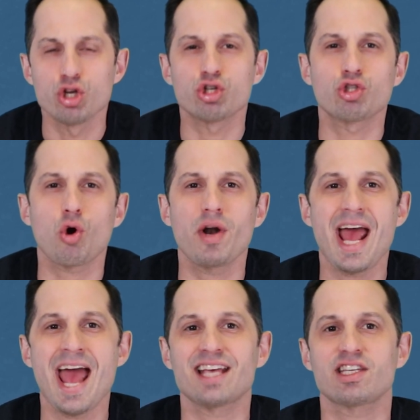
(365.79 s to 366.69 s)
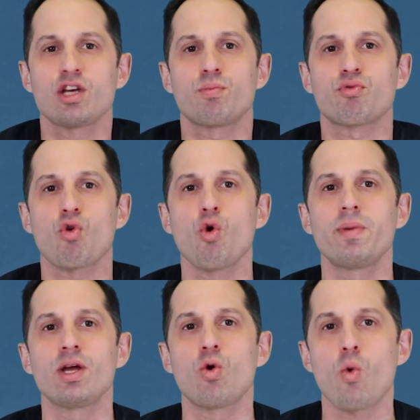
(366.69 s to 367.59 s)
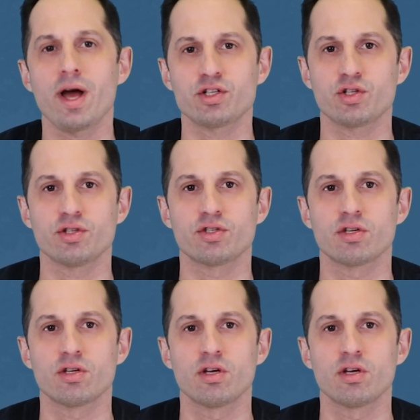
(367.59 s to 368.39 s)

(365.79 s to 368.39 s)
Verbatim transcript: start asking probing questions